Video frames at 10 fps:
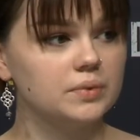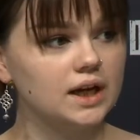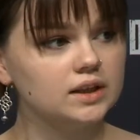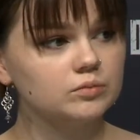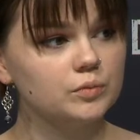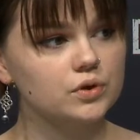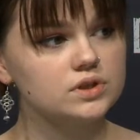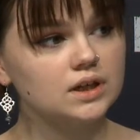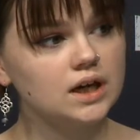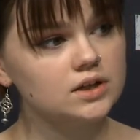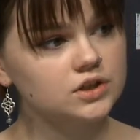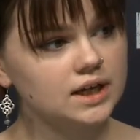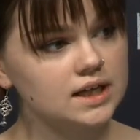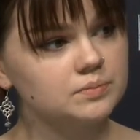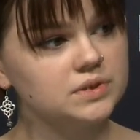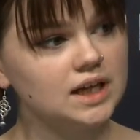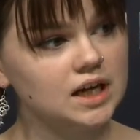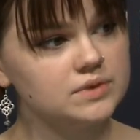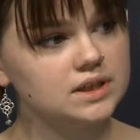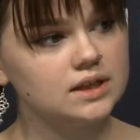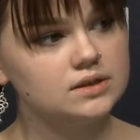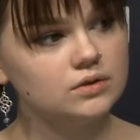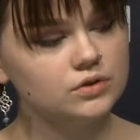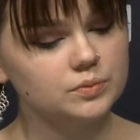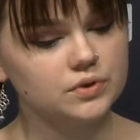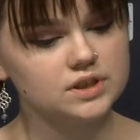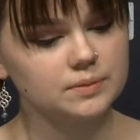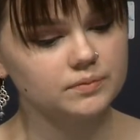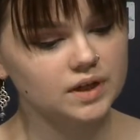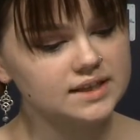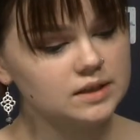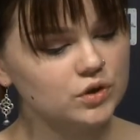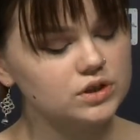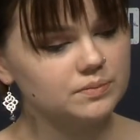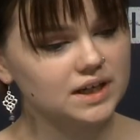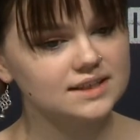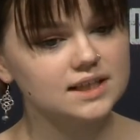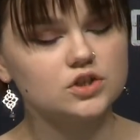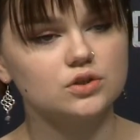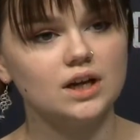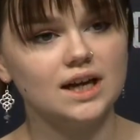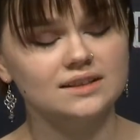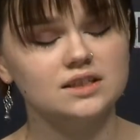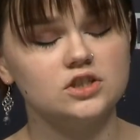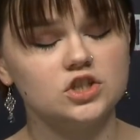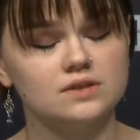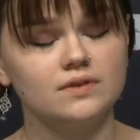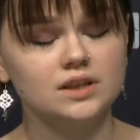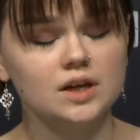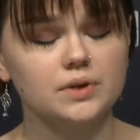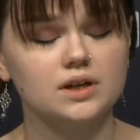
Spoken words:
about bombardment in Dnipro or about how Lisa was killed